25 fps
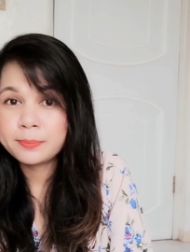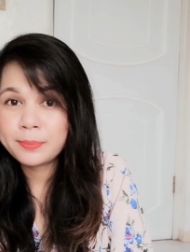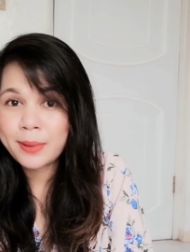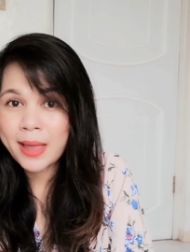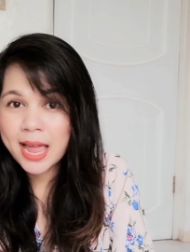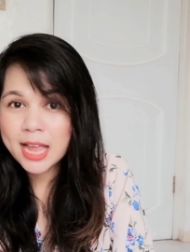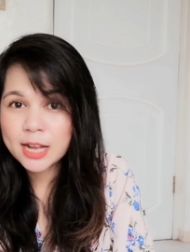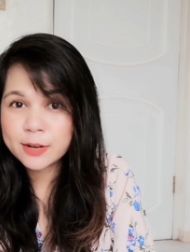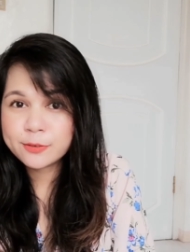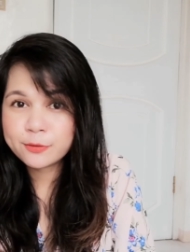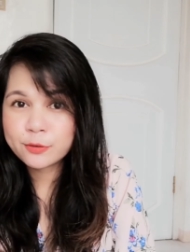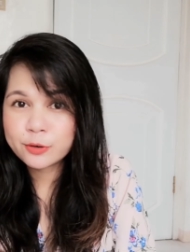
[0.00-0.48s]

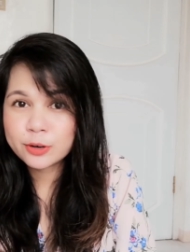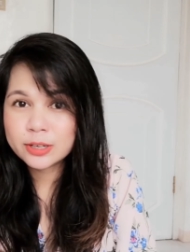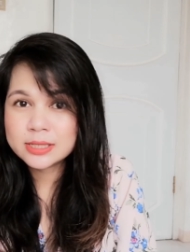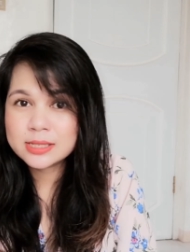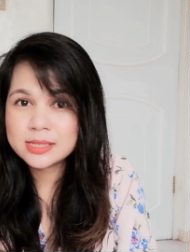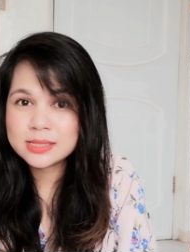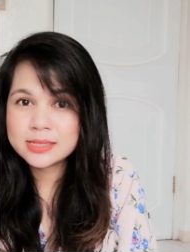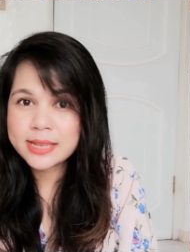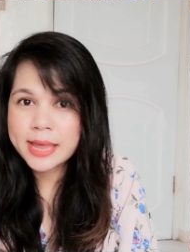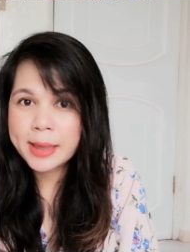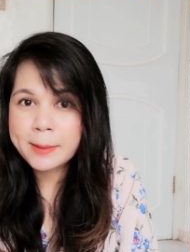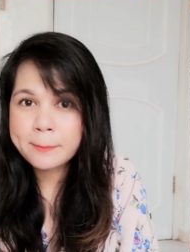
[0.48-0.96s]
paid for
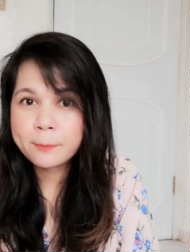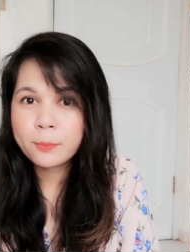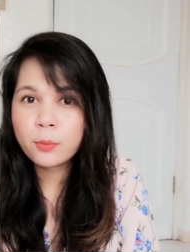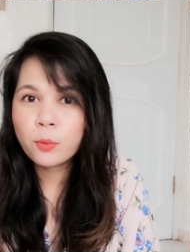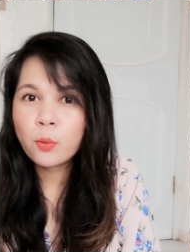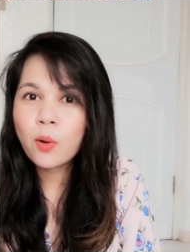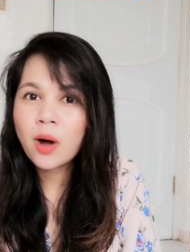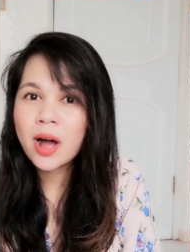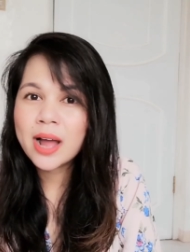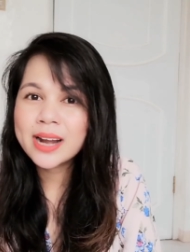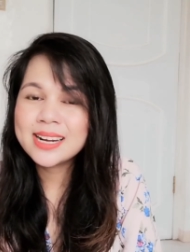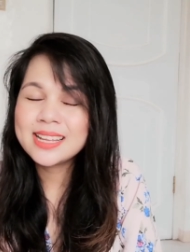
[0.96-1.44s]
step
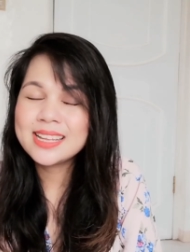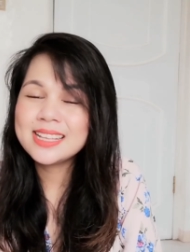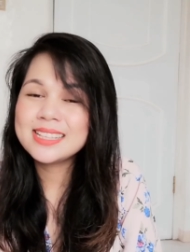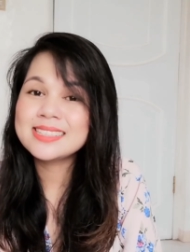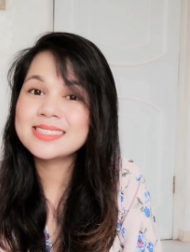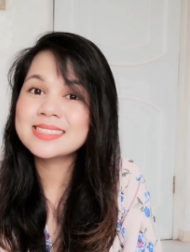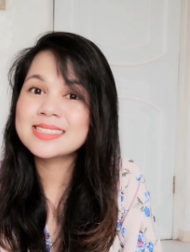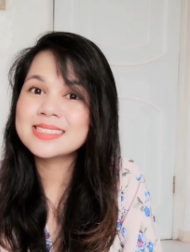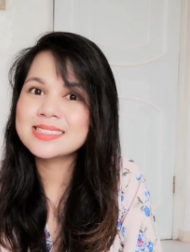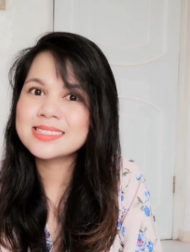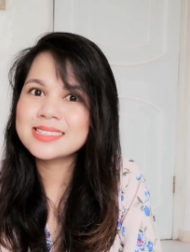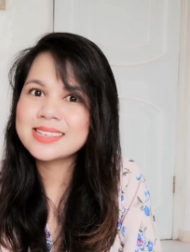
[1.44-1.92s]
one,
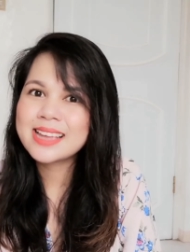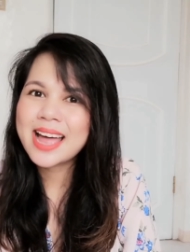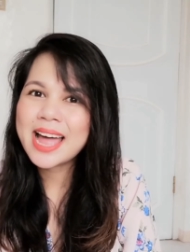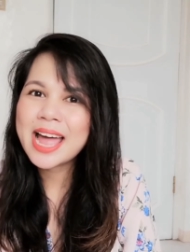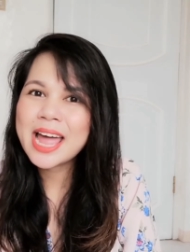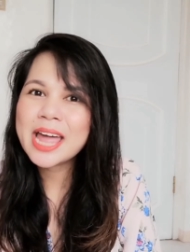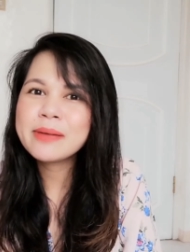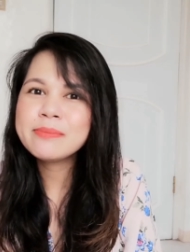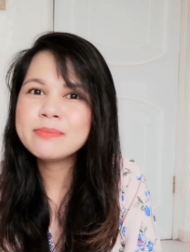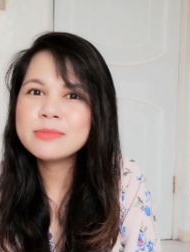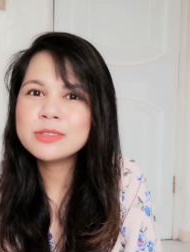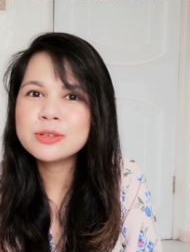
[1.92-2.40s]
it's
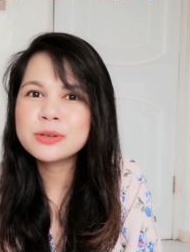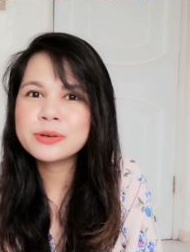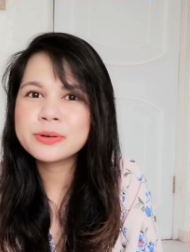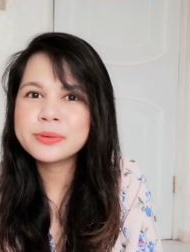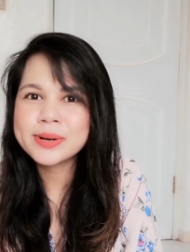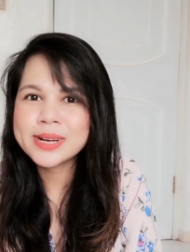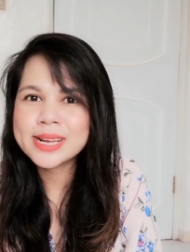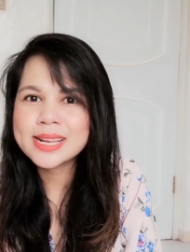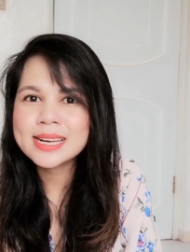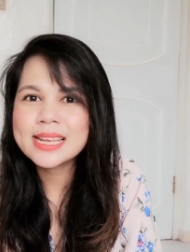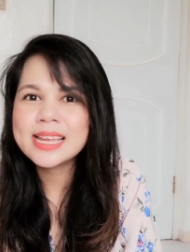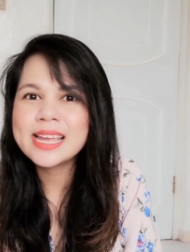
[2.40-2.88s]
time to
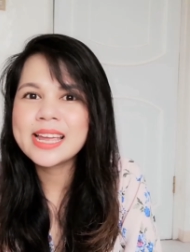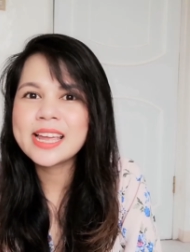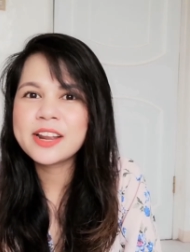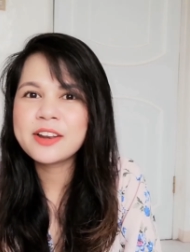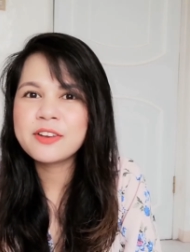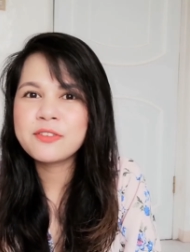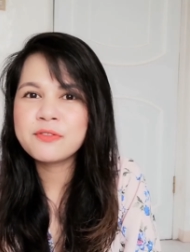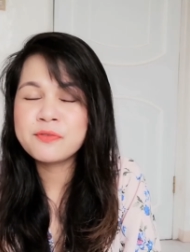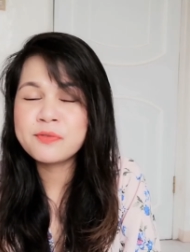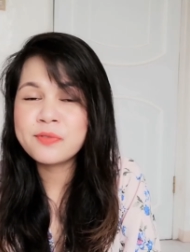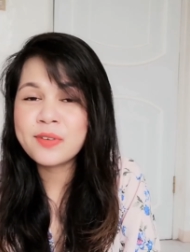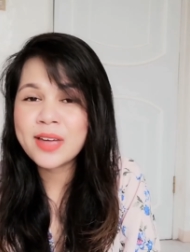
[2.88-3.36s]
really
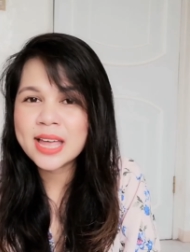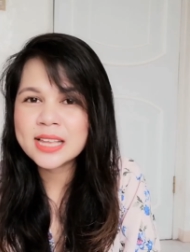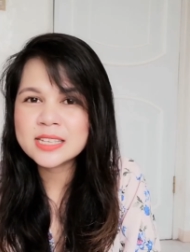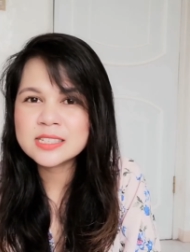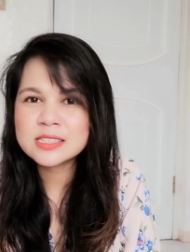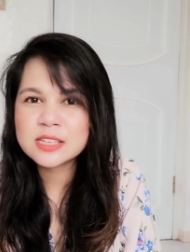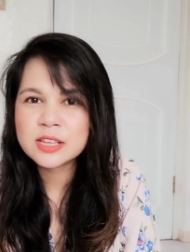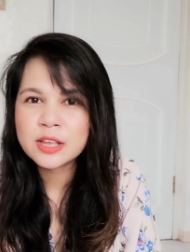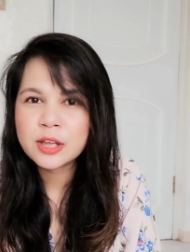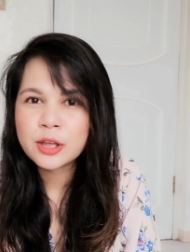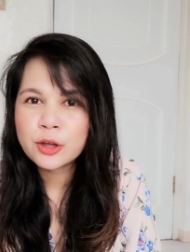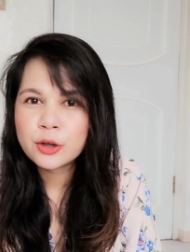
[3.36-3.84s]

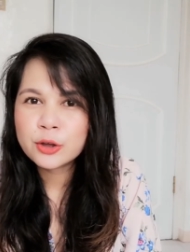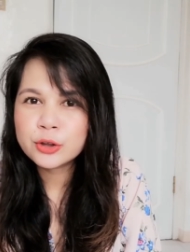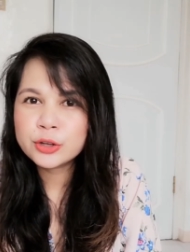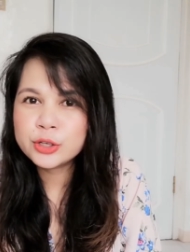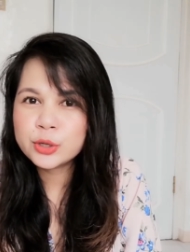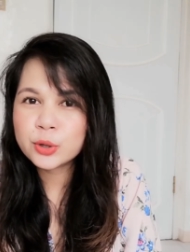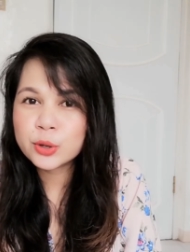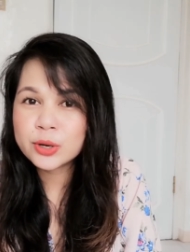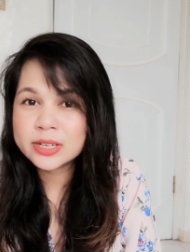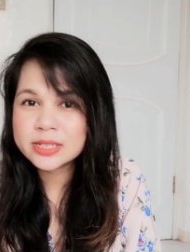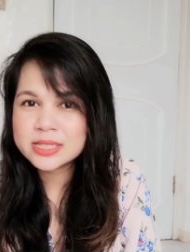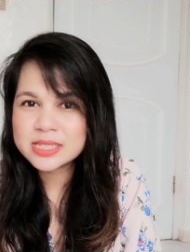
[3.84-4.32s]
invest
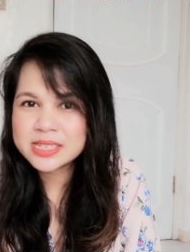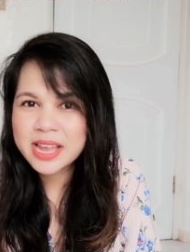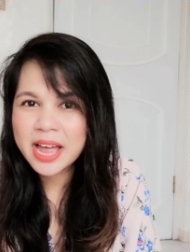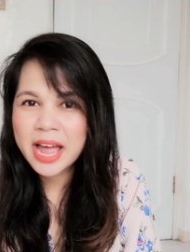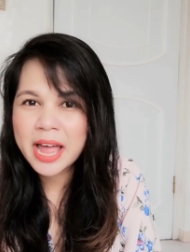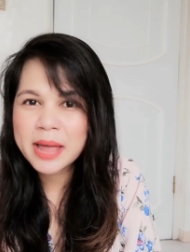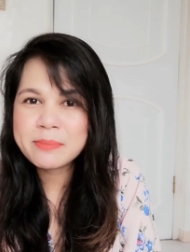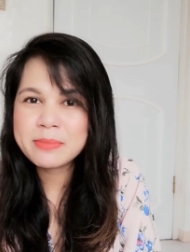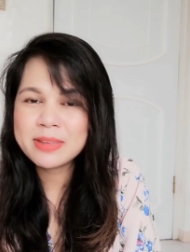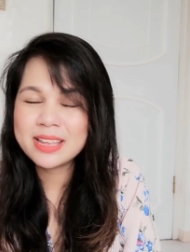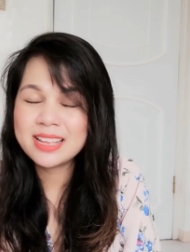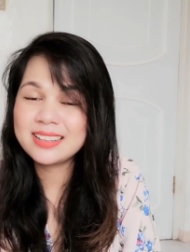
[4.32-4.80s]
your
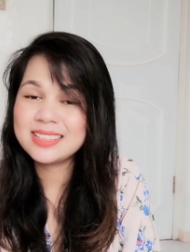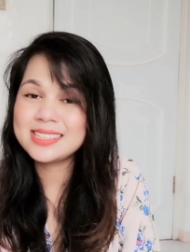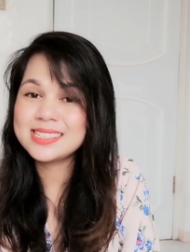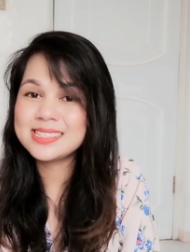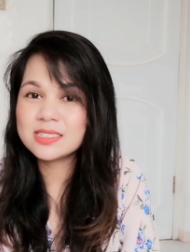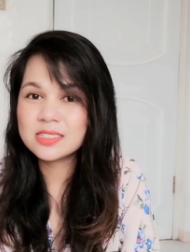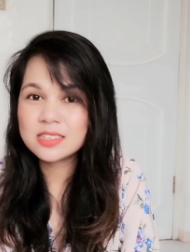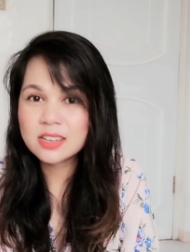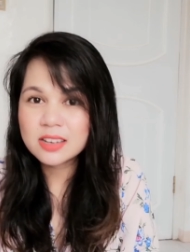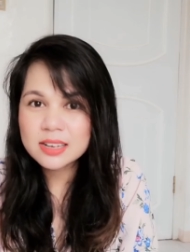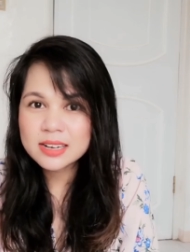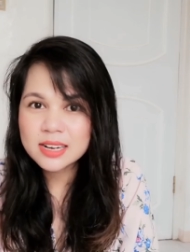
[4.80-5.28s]
time in
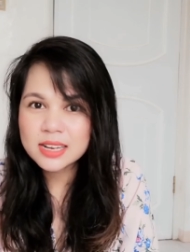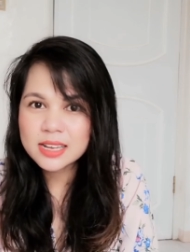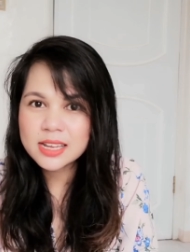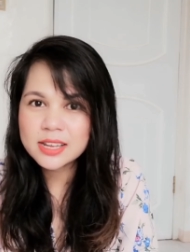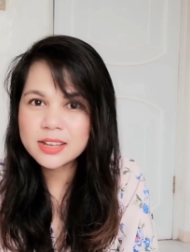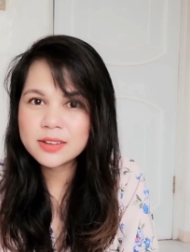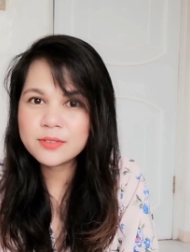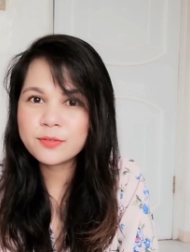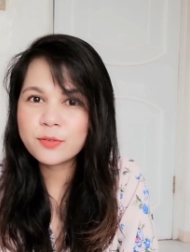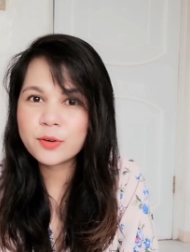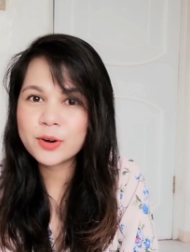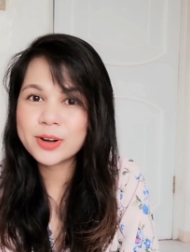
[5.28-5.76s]

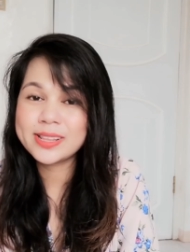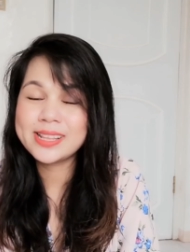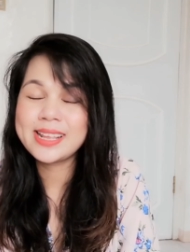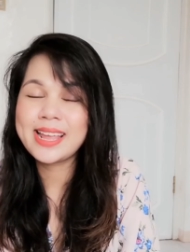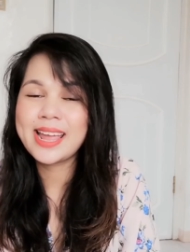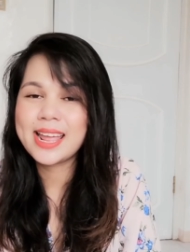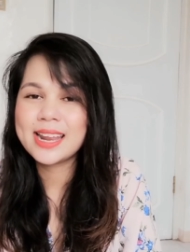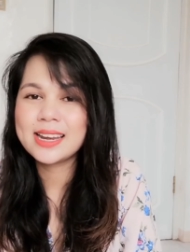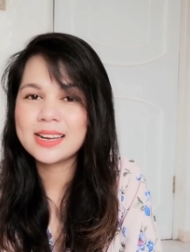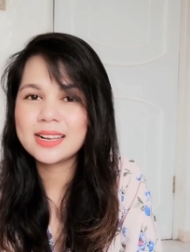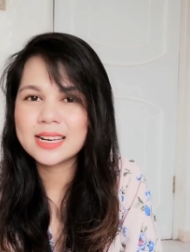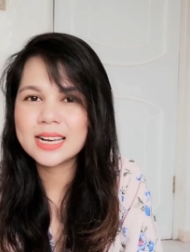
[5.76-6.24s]
studying for
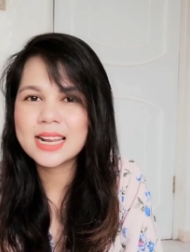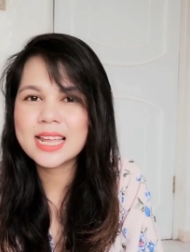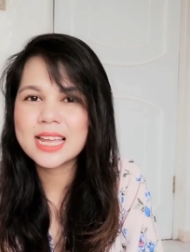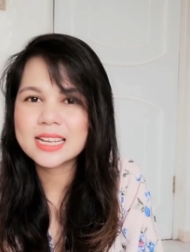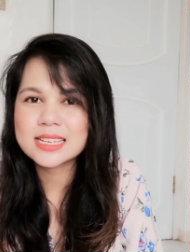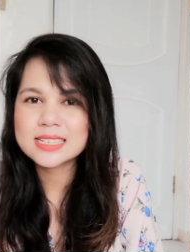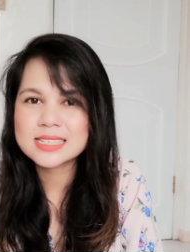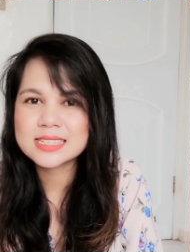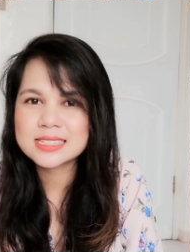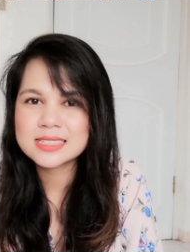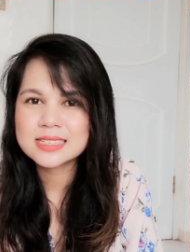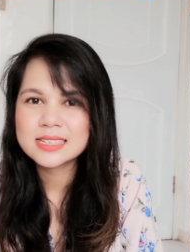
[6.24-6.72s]
the N C L E
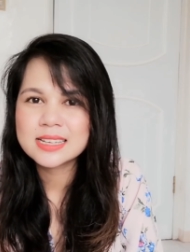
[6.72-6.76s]
X.